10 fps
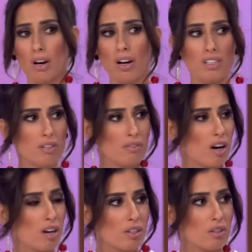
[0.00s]
I don't.
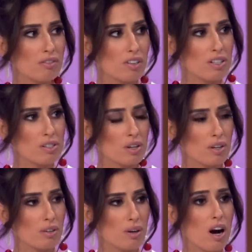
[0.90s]
I don't think so.